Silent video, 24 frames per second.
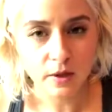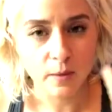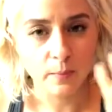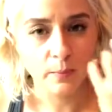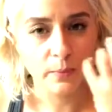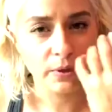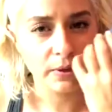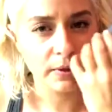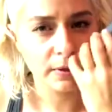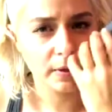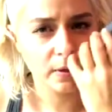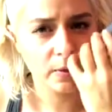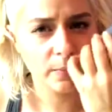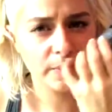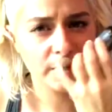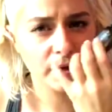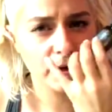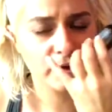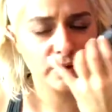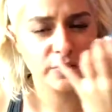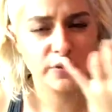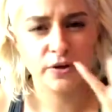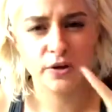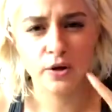Put a little bit
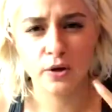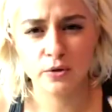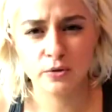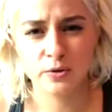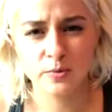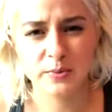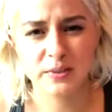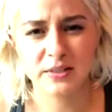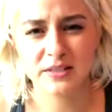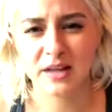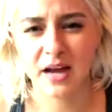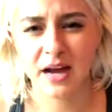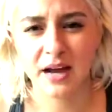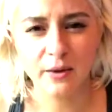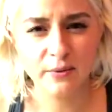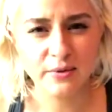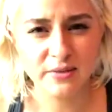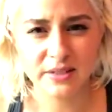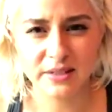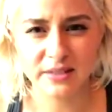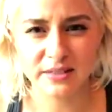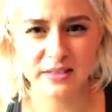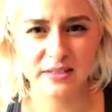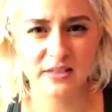under the nose because I always
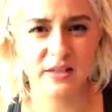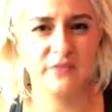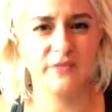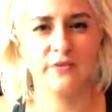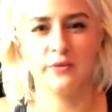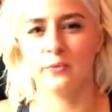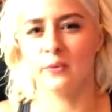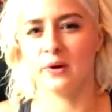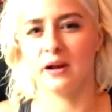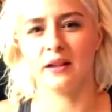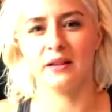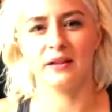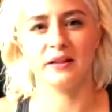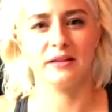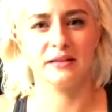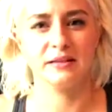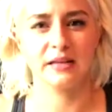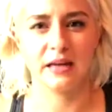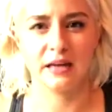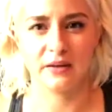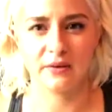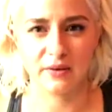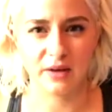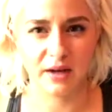get stuffy when I lay
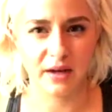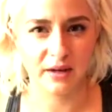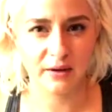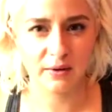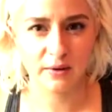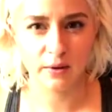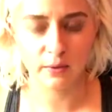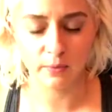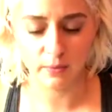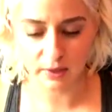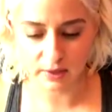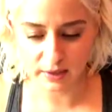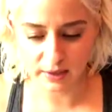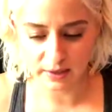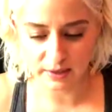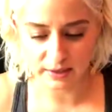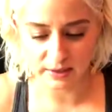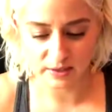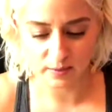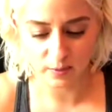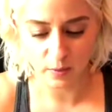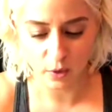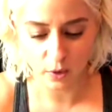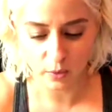down. I don't know what it
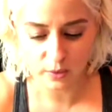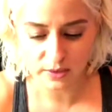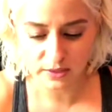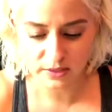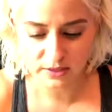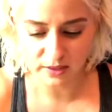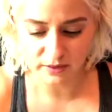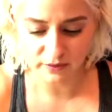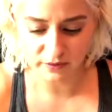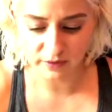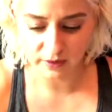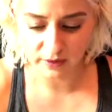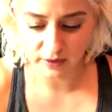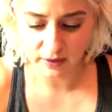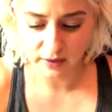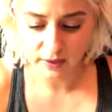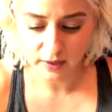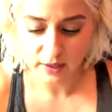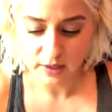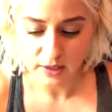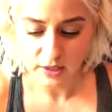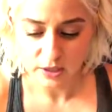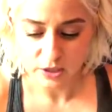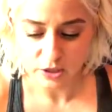is, I'm always stuffy.
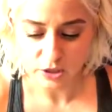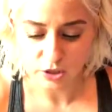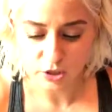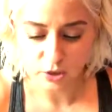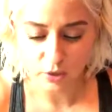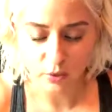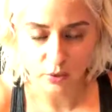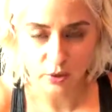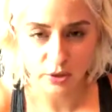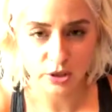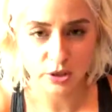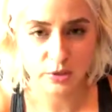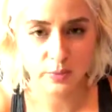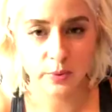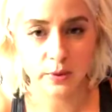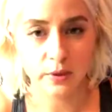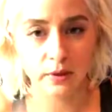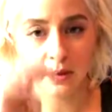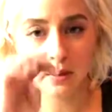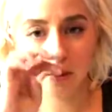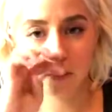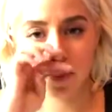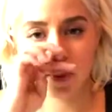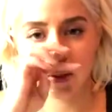So I just put a
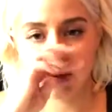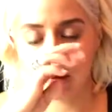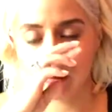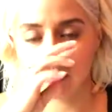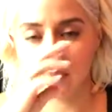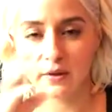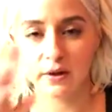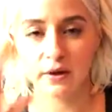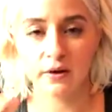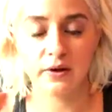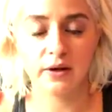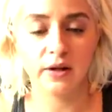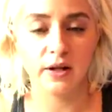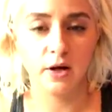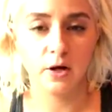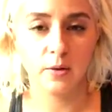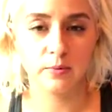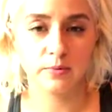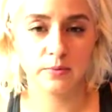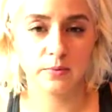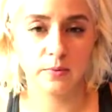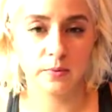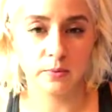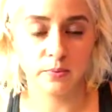little bit under there and it
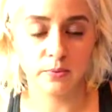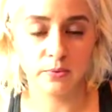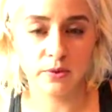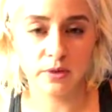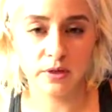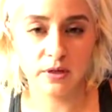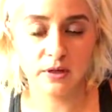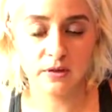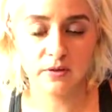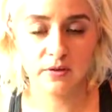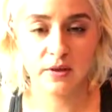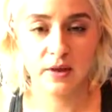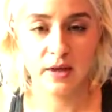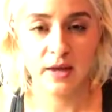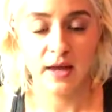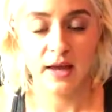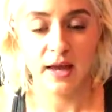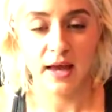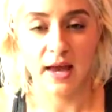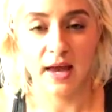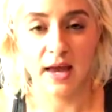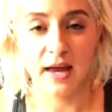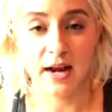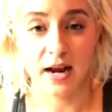helps me breathe.
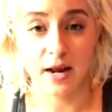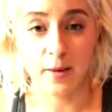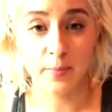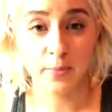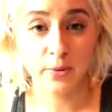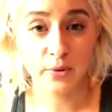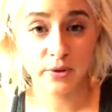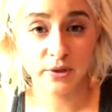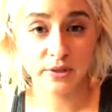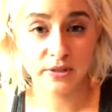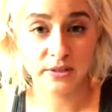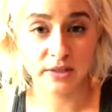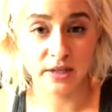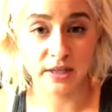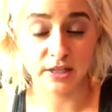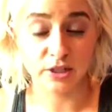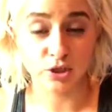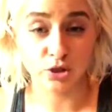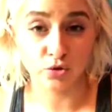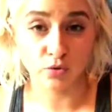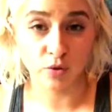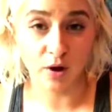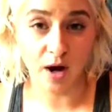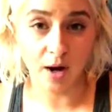And I put a
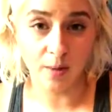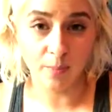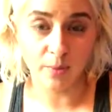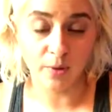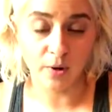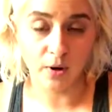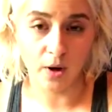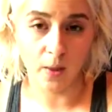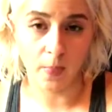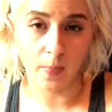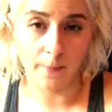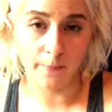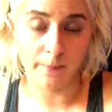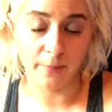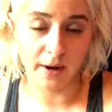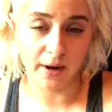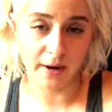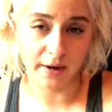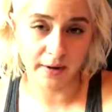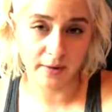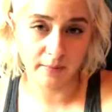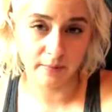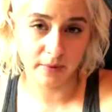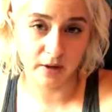drop on the
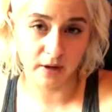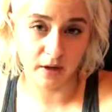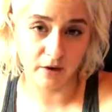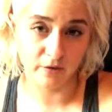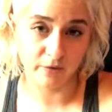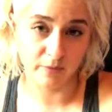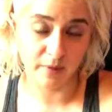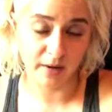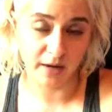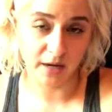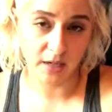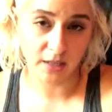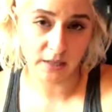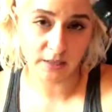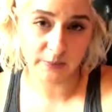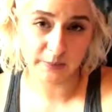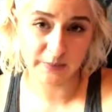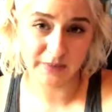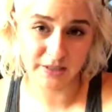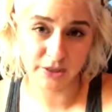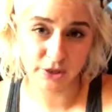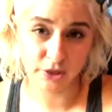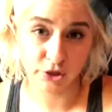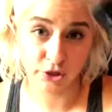bottom of my
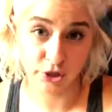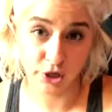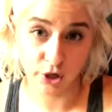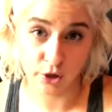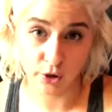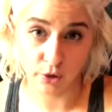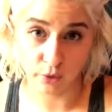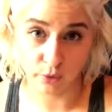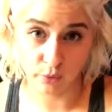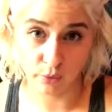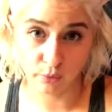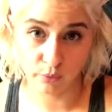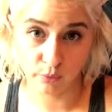husband's toe.